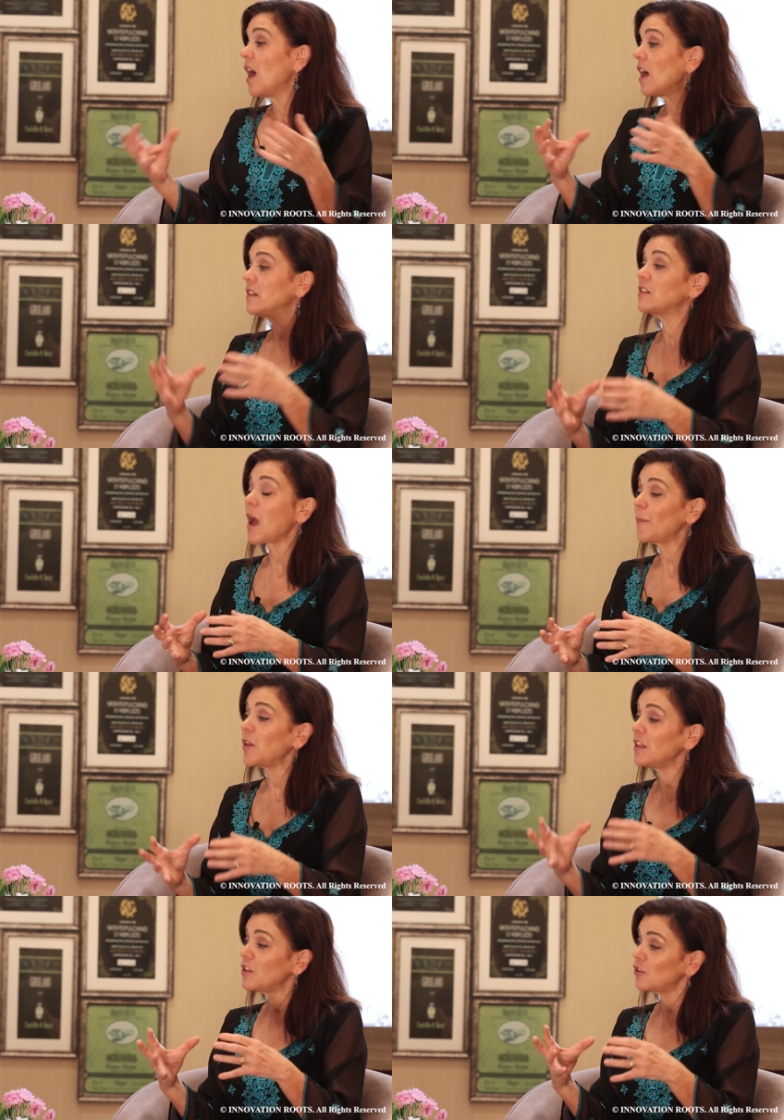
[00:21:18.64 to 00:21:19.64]

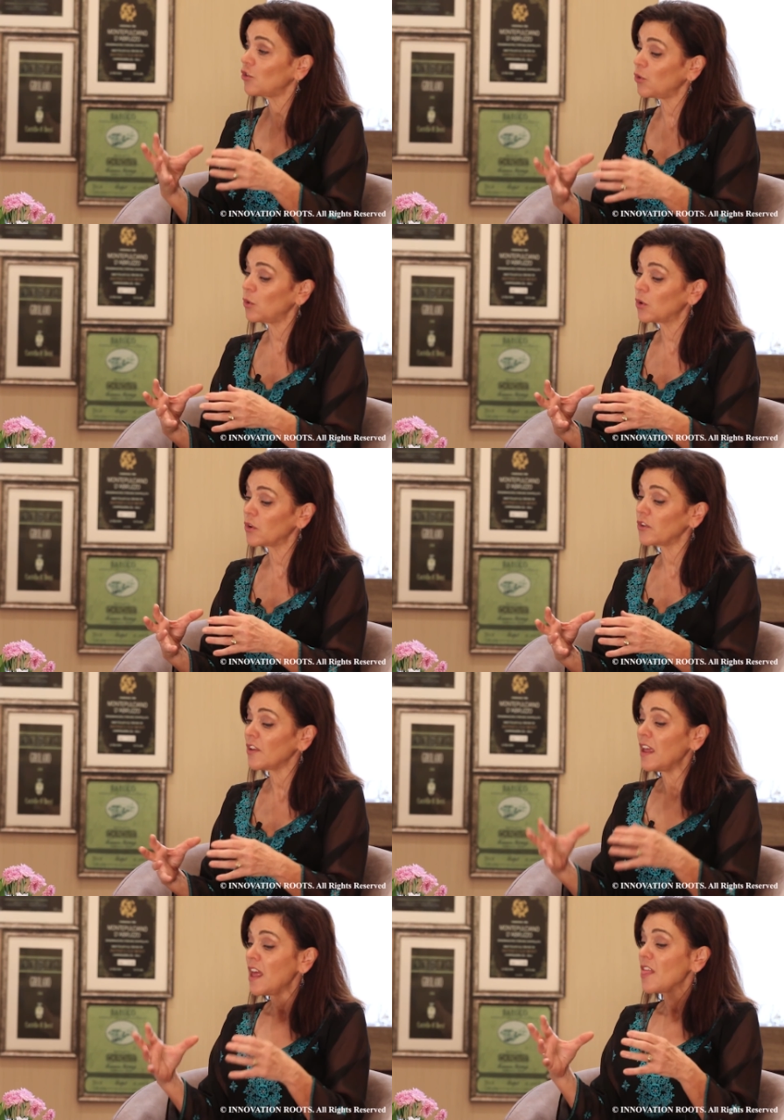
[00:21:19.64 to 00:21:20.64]
adopting the tools
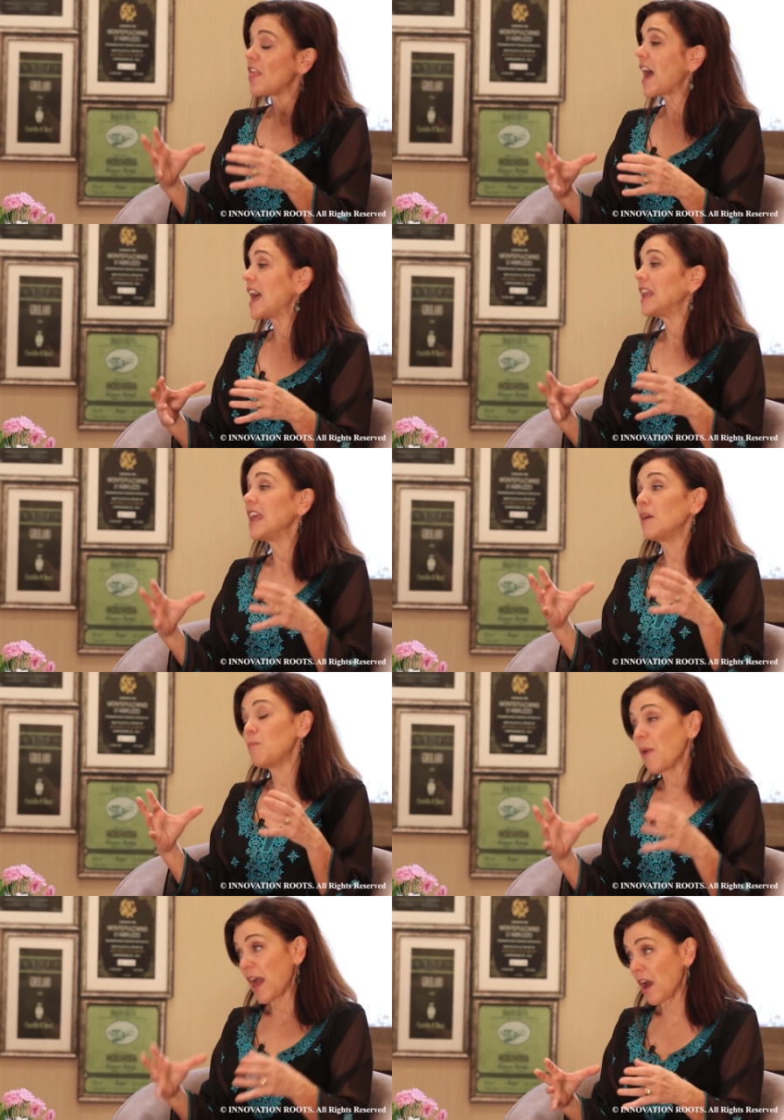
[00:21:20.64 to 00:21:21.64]
that
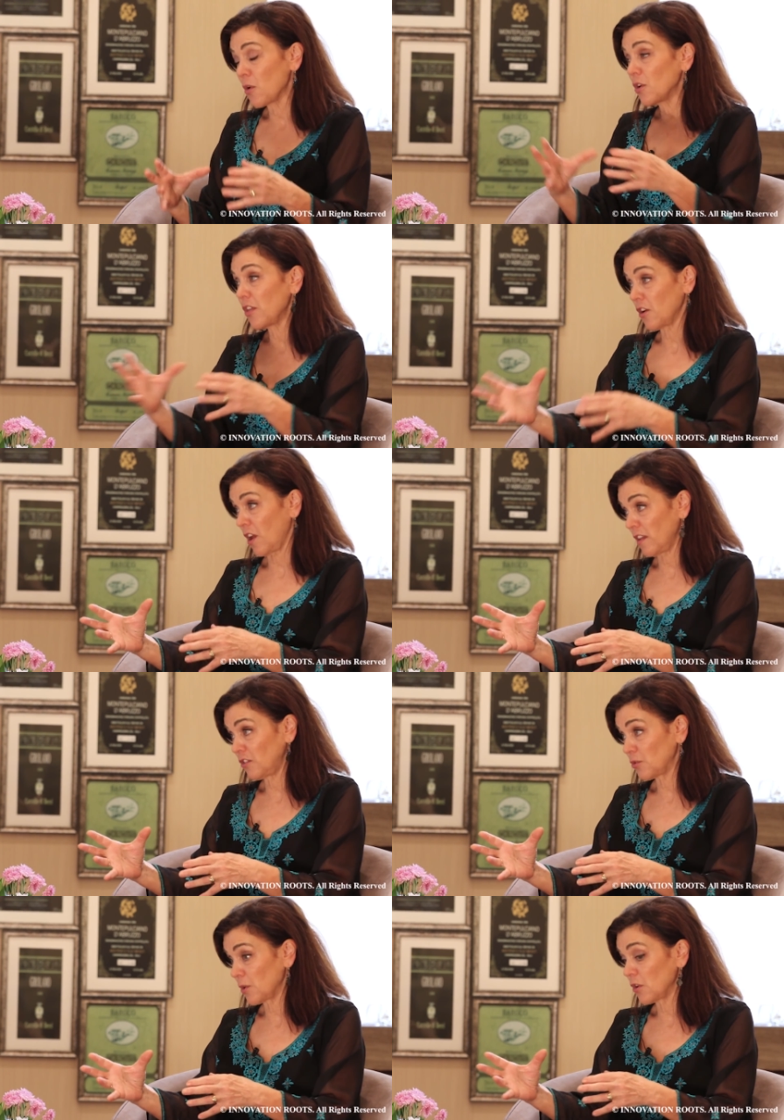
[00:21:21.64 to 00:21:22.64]
empower their
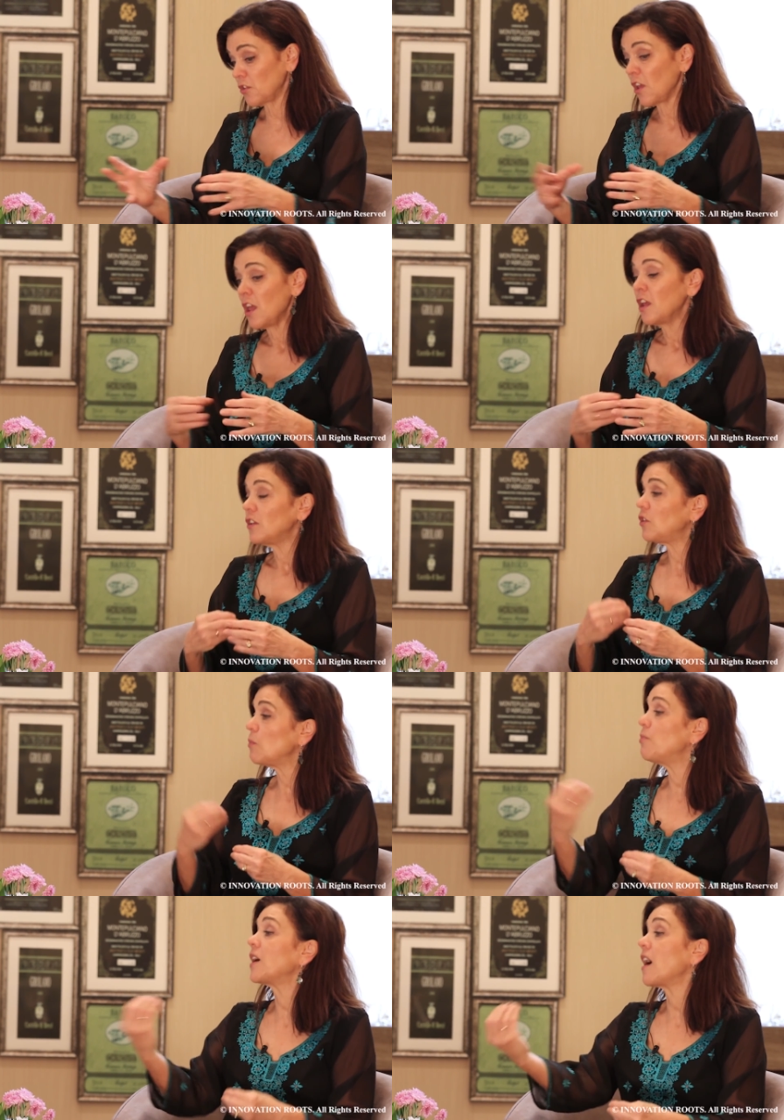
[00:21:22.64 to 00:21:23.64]
customers to
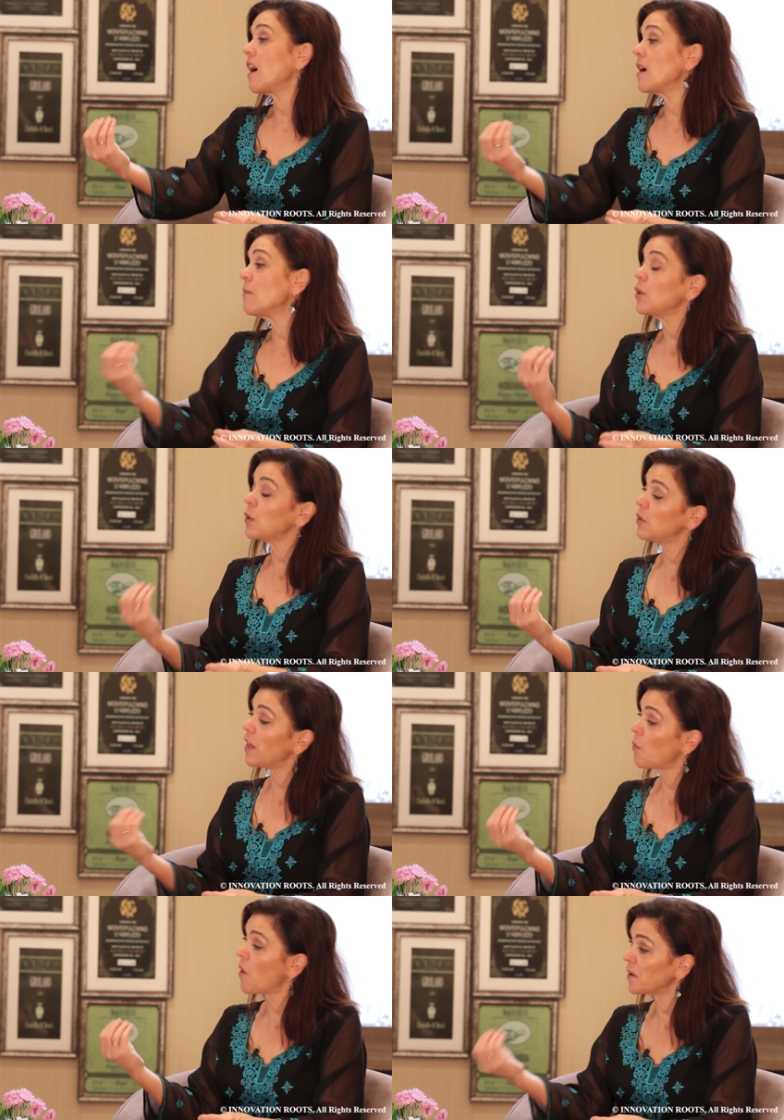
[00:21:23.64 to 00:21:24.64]
become who they
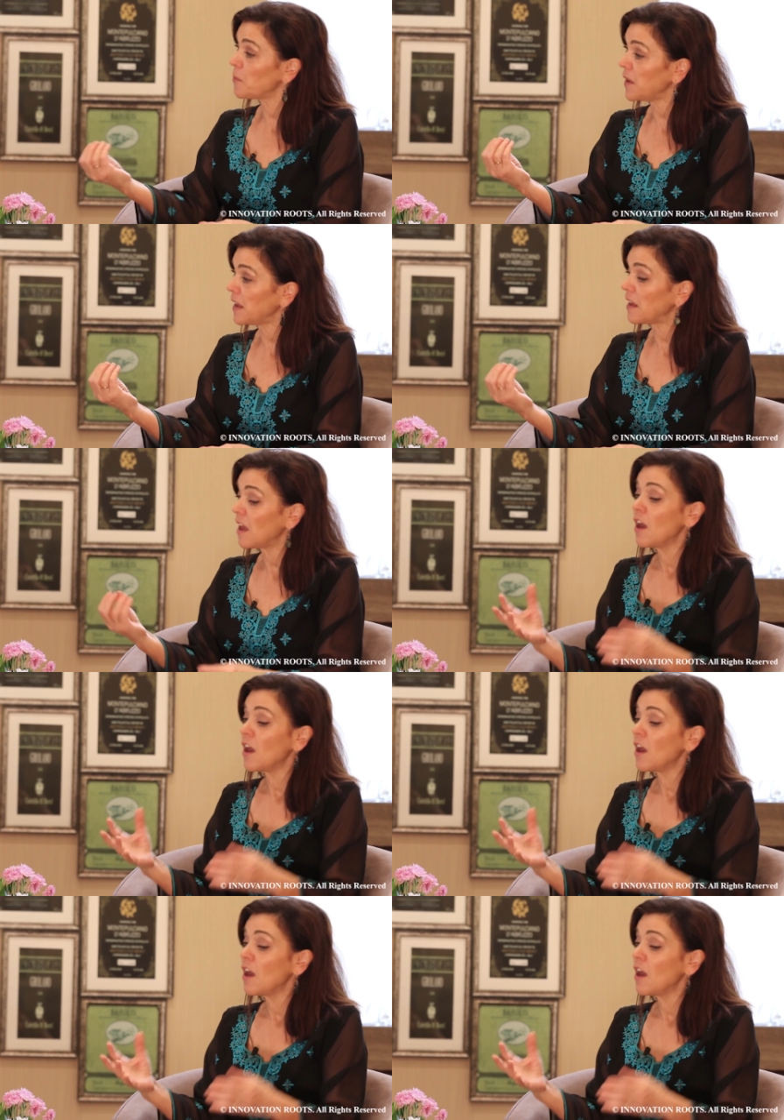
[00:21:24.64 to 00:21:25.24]
want to be,